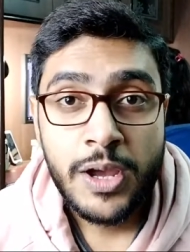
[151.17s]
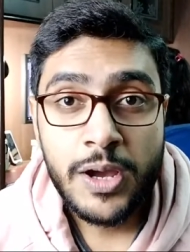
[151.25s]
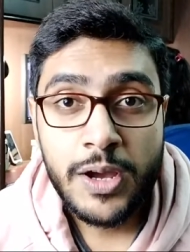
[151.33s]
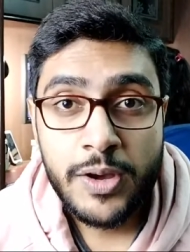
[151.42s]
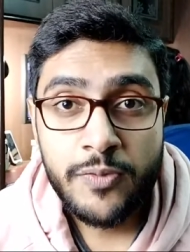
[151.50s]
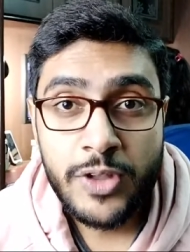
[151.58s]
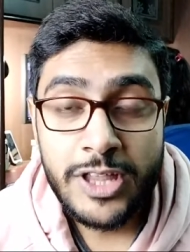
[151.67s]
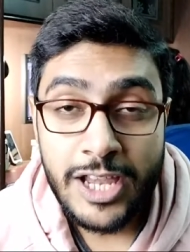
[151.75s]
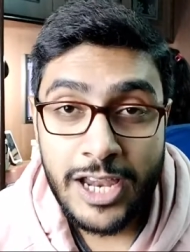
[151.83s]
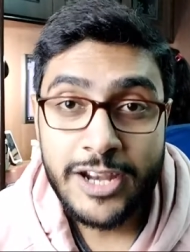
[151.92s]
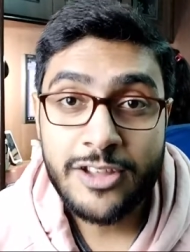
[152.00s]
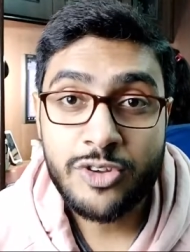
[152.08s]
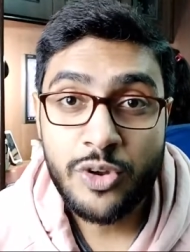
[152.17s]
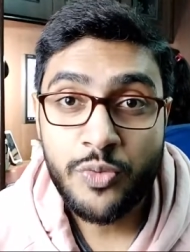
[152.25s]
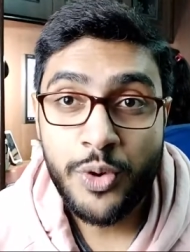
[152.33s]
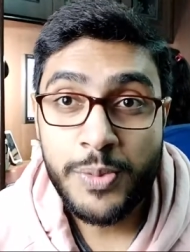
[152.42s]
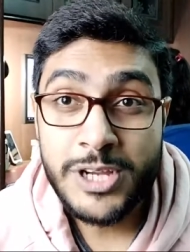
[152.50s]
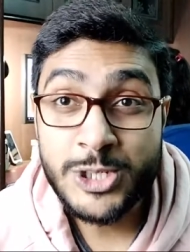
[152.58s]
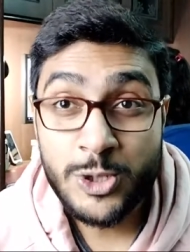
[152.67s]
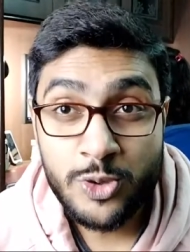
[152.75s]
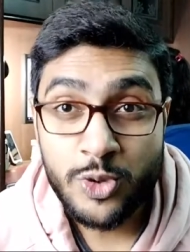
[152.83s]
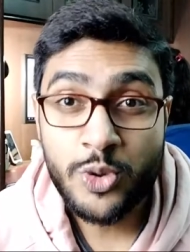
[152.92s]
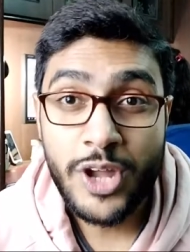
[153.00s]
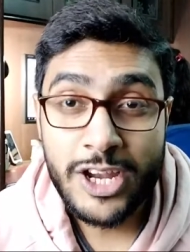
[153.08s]
uh, with the latest
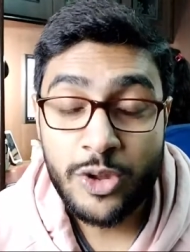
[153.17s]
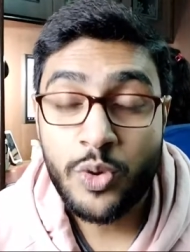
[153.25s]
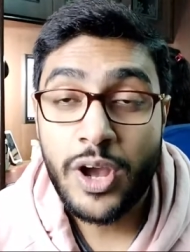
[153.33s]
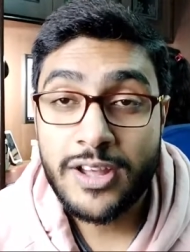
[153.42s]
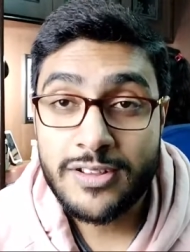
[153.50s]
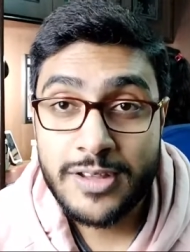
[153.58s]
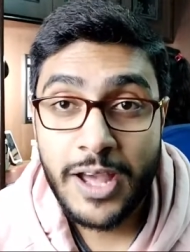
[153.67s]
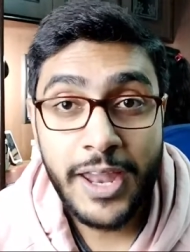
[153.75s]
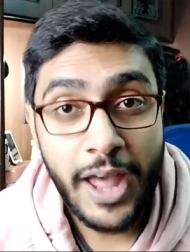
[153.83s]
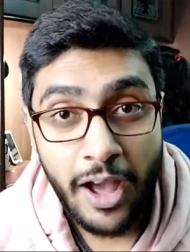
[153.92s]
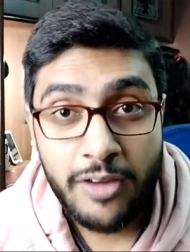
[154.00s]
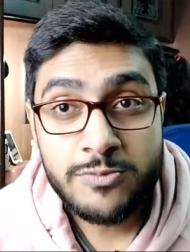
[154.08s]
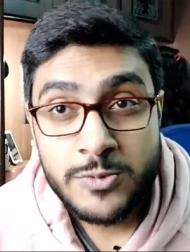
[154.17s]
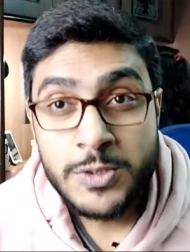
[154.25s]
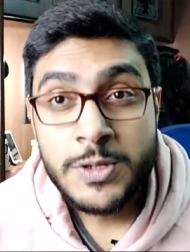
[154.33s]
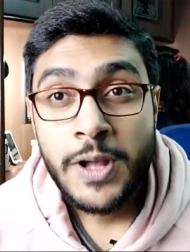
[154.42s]
information so that you guys can have